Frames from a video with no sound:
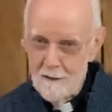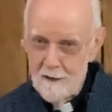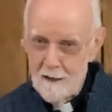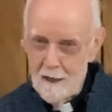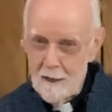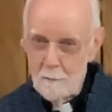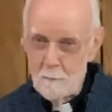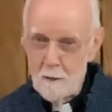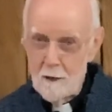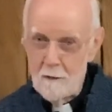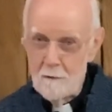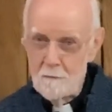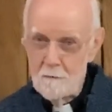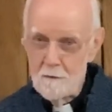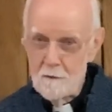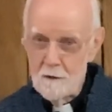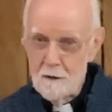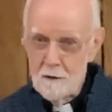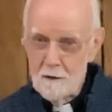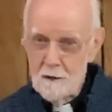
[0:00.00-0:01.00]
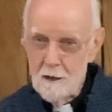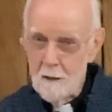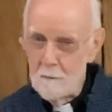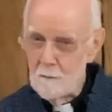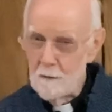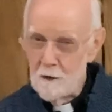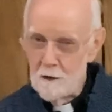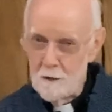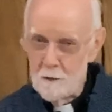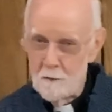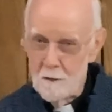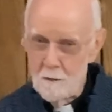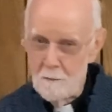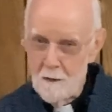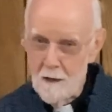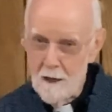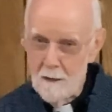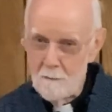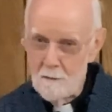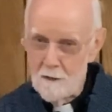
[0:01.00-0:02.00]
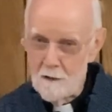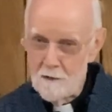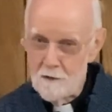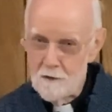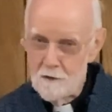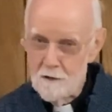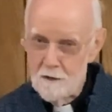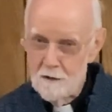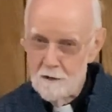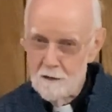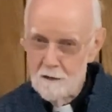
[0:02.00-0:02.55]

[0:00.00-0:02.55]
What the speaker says: and we have come to do him homage.